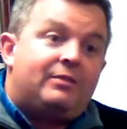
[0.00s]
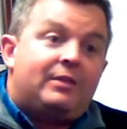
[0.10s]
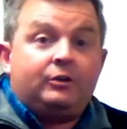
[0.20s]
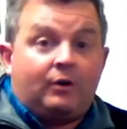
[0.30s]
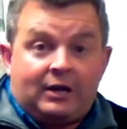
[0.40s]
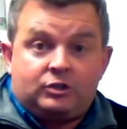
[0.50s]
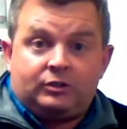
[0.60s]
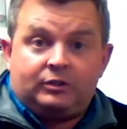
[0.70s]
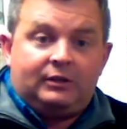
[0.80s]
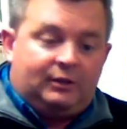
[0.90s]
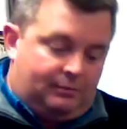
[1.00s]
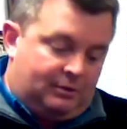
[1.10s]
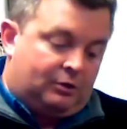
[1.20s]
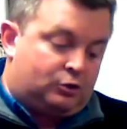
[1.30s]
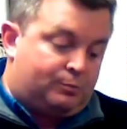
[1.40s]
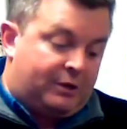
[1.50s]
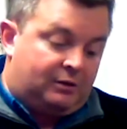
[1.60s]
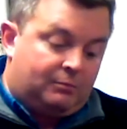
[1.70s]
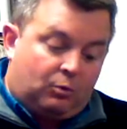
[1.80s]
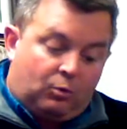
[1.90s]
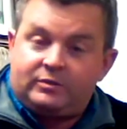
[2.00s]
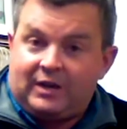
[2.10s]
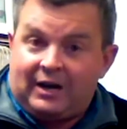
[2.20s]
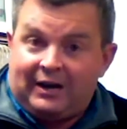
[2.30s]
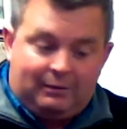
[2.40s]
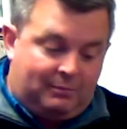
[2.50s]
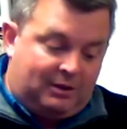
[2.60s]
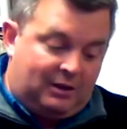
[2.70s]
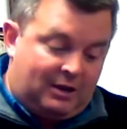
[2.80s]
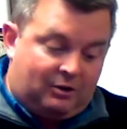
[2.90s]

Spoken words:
and then you're actually, spending more time,